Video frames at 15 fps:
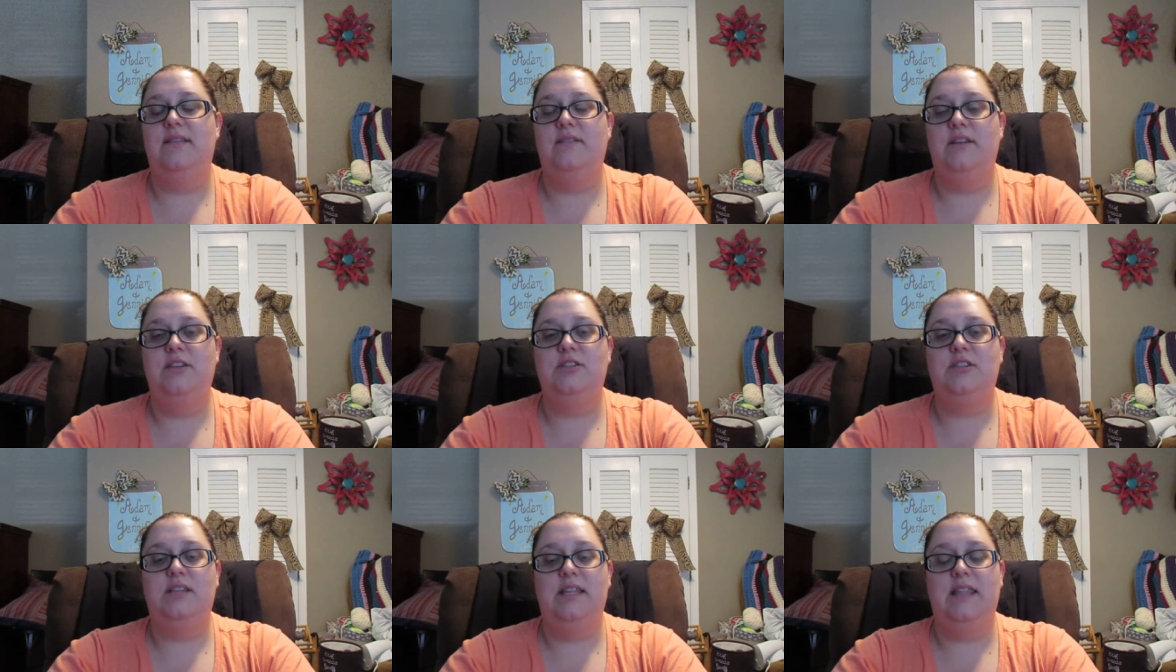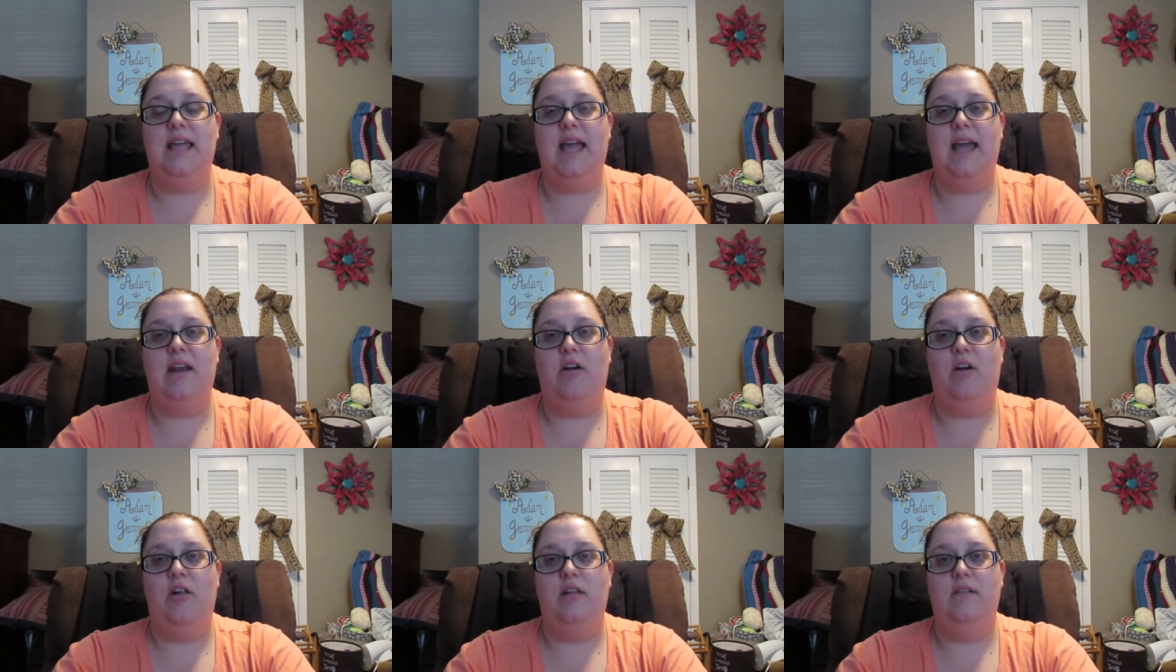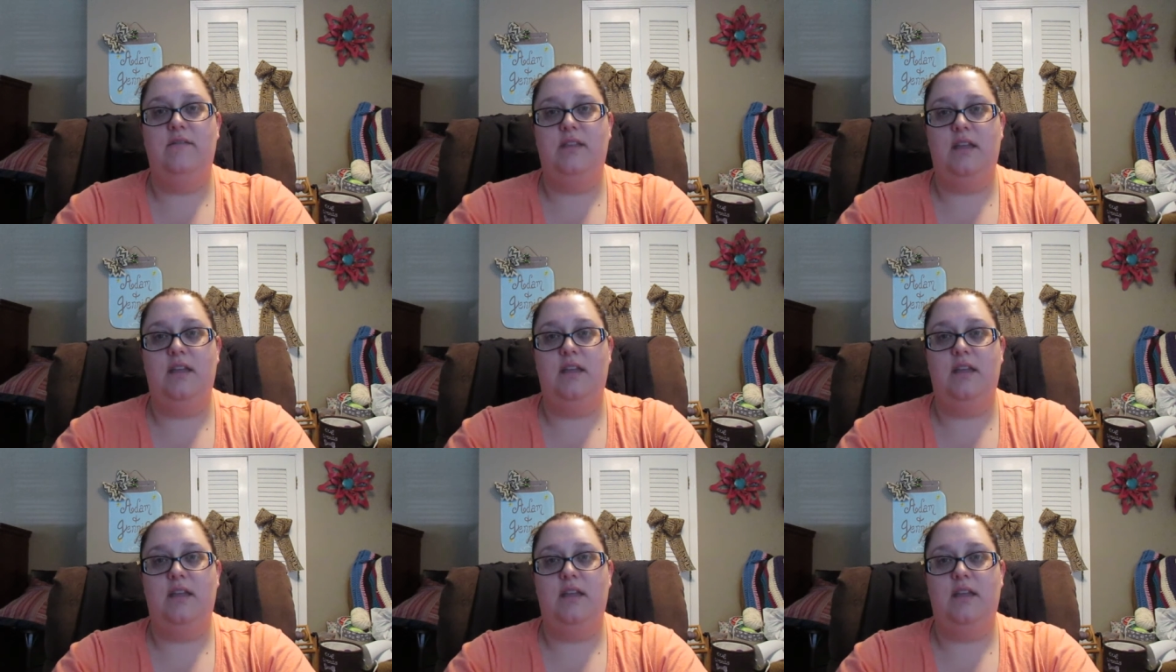eventually they had all of